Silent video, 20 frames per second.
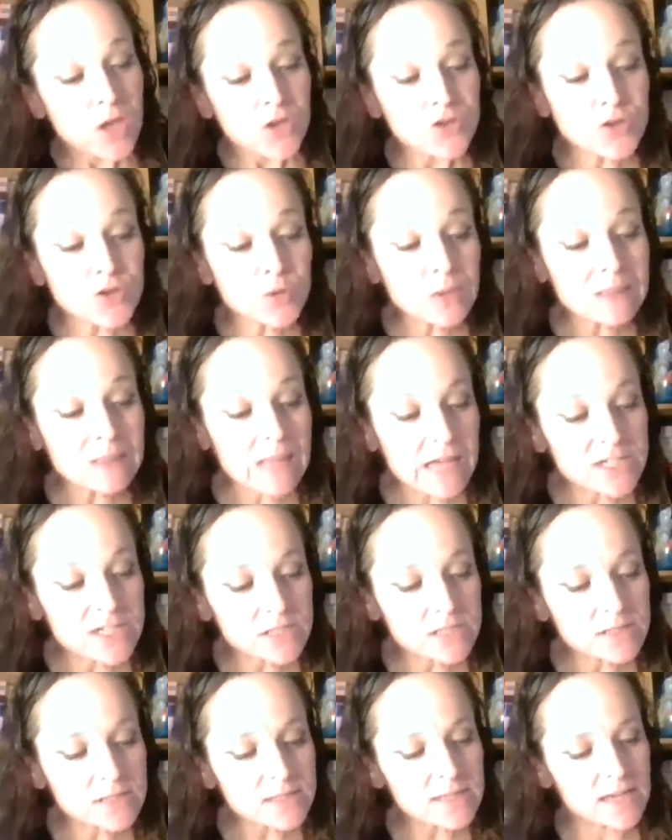Ute
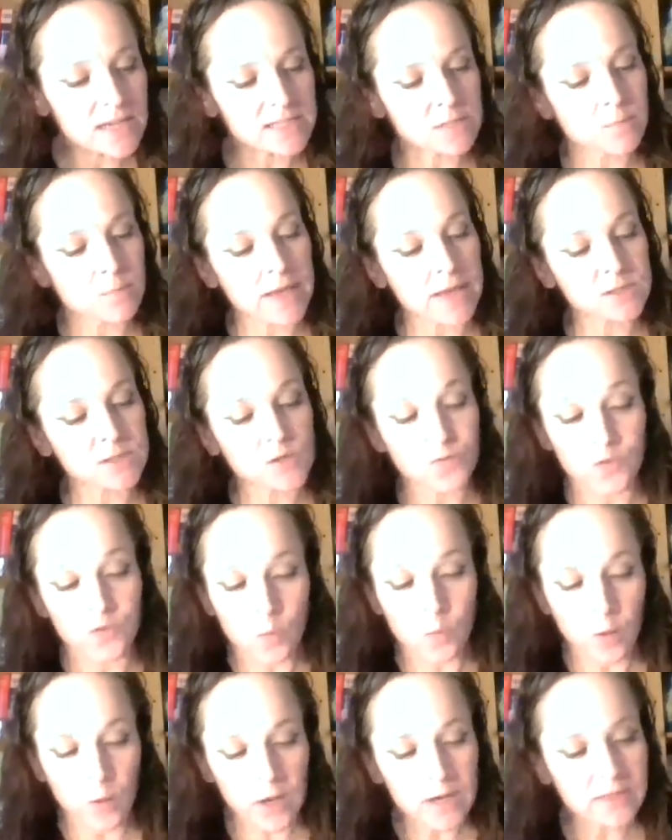Legends is a
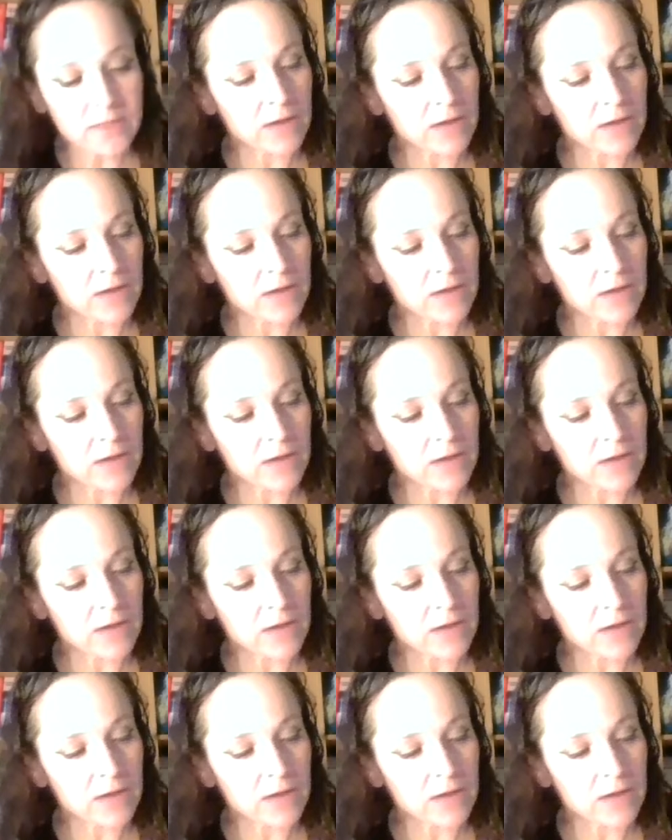masterful work